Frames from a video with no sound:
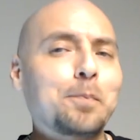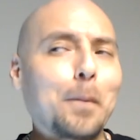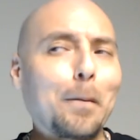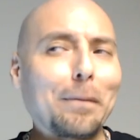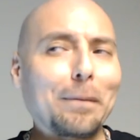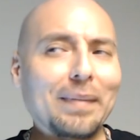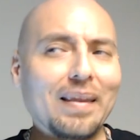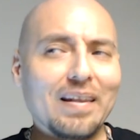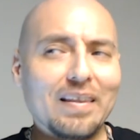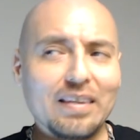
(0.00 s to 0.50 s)

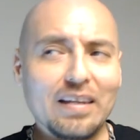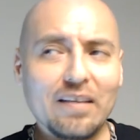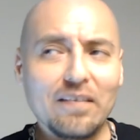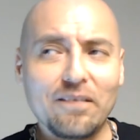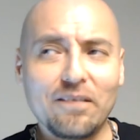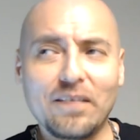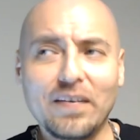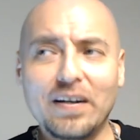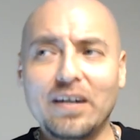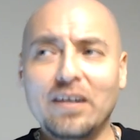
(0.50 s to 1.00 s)
I
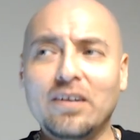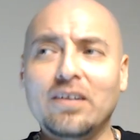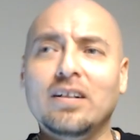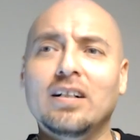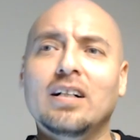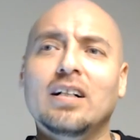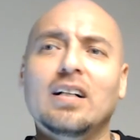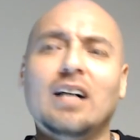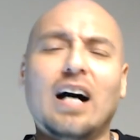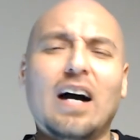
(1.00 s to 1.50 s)
felt
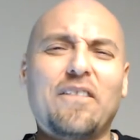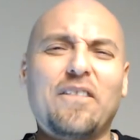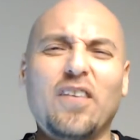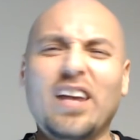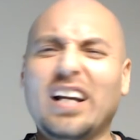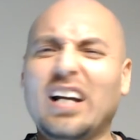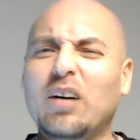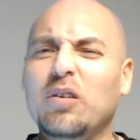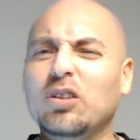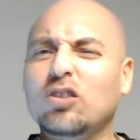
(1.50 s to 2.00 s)
like I
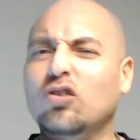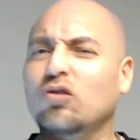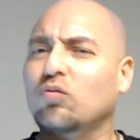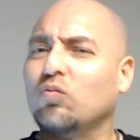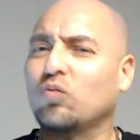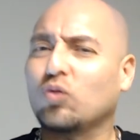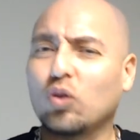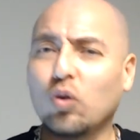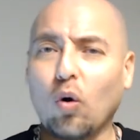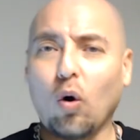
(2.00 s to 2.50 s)
was too
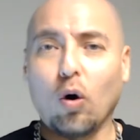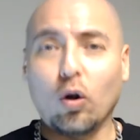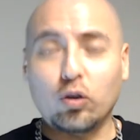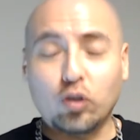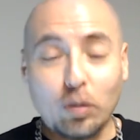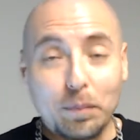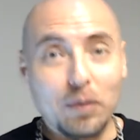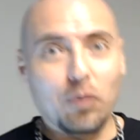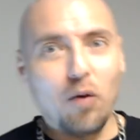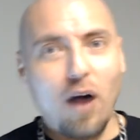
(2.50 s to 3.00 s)
old to be
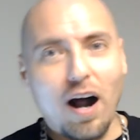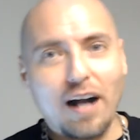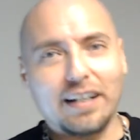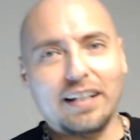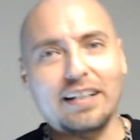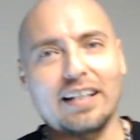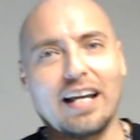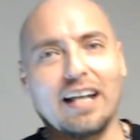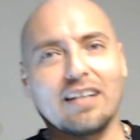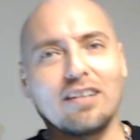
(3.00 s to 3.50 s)
rocking that,
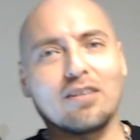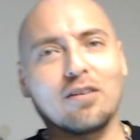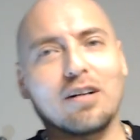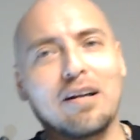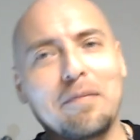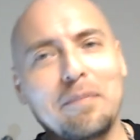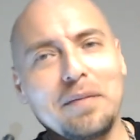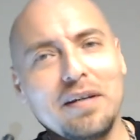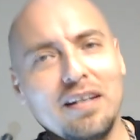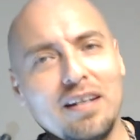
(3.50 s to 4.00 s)
you know what I
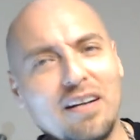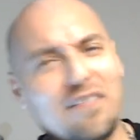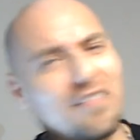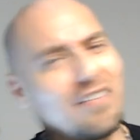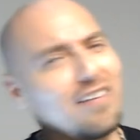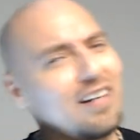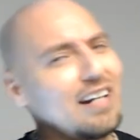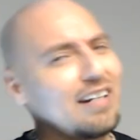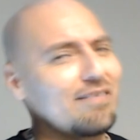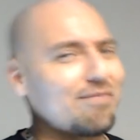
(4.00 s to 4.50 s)
mean? I feel like,
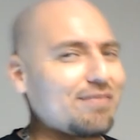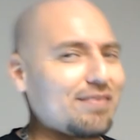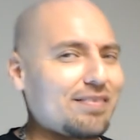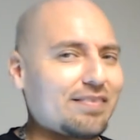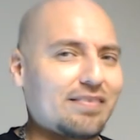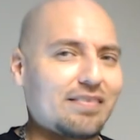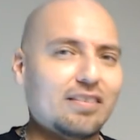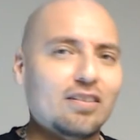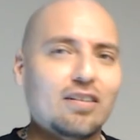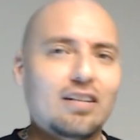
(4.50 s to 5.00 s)
you know,
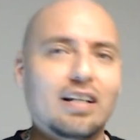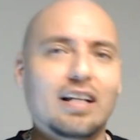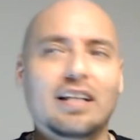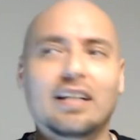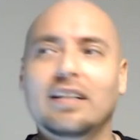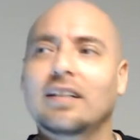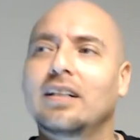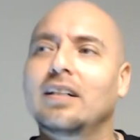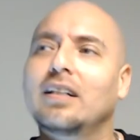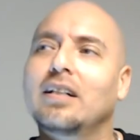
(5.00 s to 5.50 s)
like
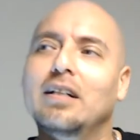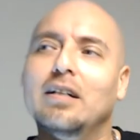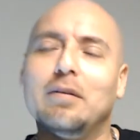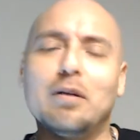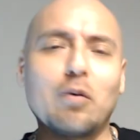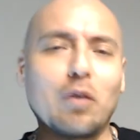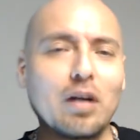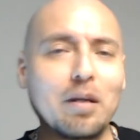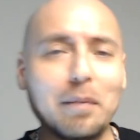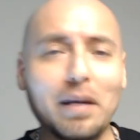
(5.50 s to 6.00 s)
maybe one of
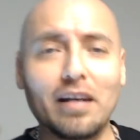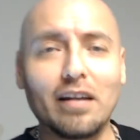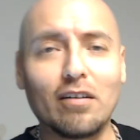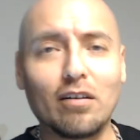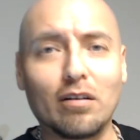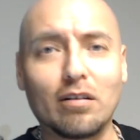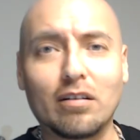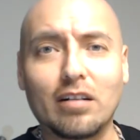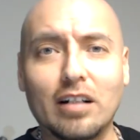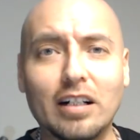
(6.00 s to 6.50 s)
my little
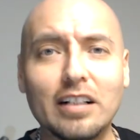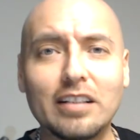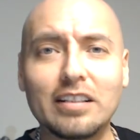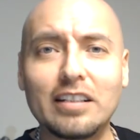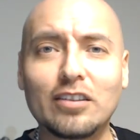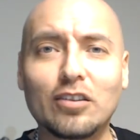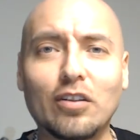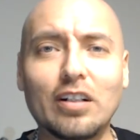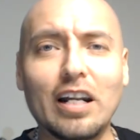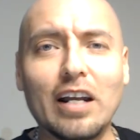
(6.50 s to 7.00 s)
cousins or
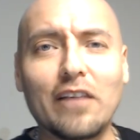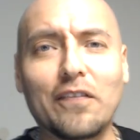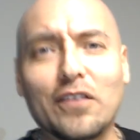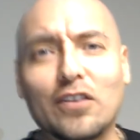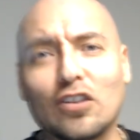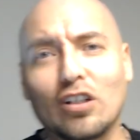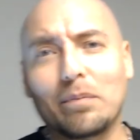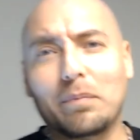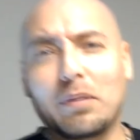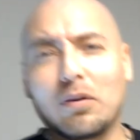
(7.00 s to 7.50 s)
nephews should
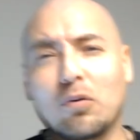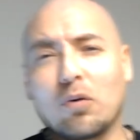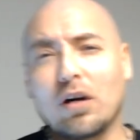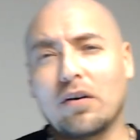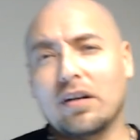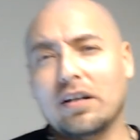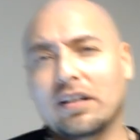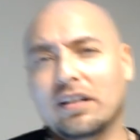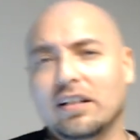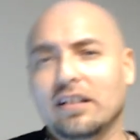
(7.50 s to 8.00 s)
be wearing
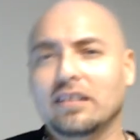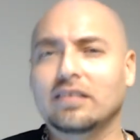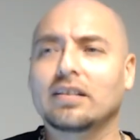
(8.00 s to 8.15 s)
this.